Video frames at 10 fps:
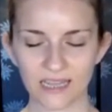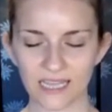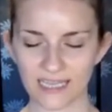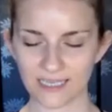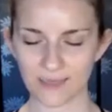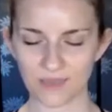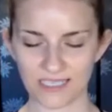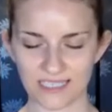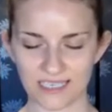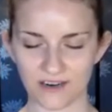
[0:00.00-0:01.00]
Lightly
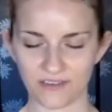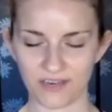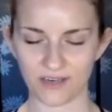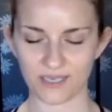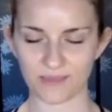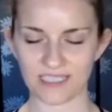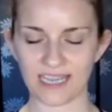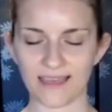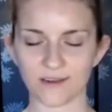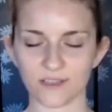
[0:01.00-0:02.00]
placing our fingertips
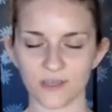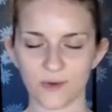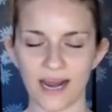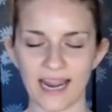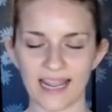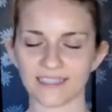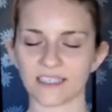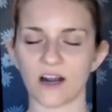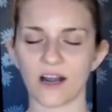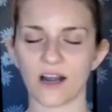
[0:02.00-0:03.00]
together so our
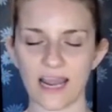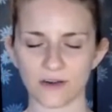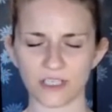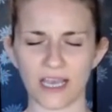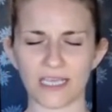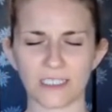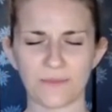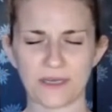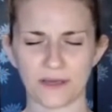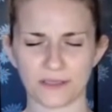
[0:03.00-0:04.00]
hands are energized
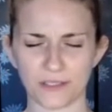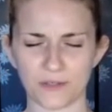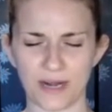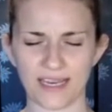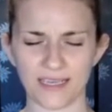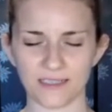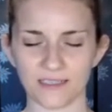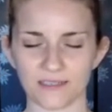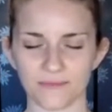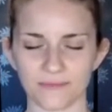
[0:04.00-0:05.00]
but not strained.
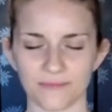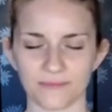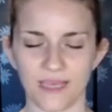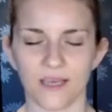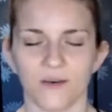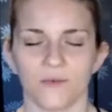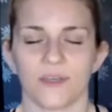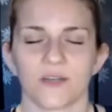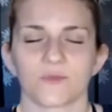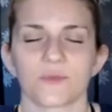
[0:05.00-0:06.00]

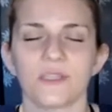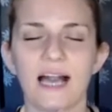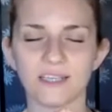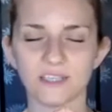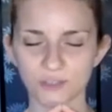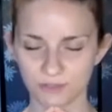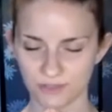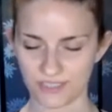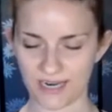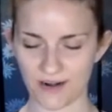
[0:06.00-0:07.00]
We can relax
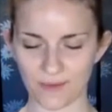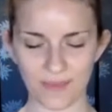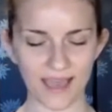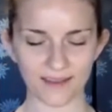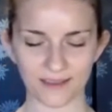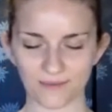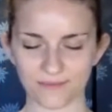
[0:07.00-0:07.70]
shoulders down and back.